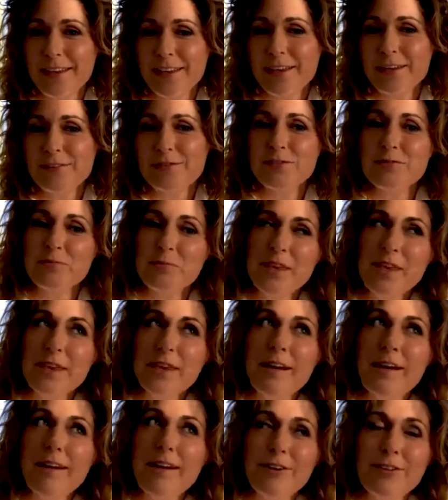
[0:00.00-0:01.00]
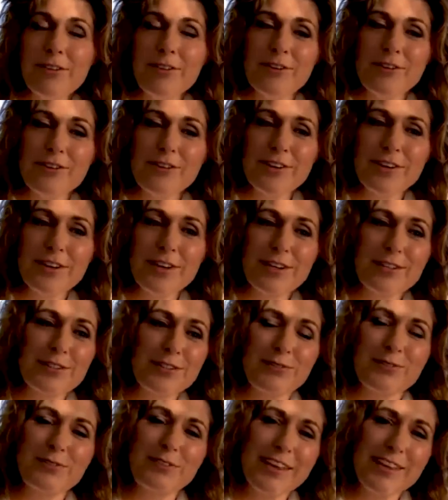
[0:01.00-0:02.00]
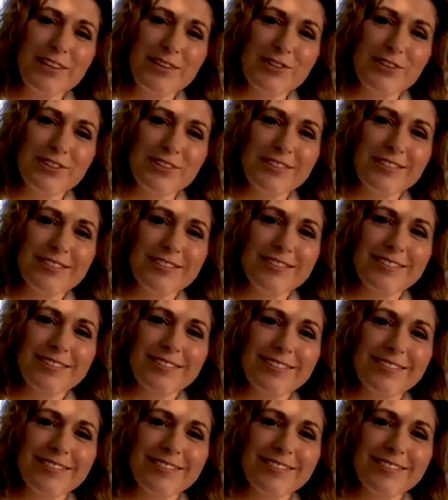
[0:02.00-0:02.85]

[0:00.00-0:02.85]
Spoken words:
gives me other associations.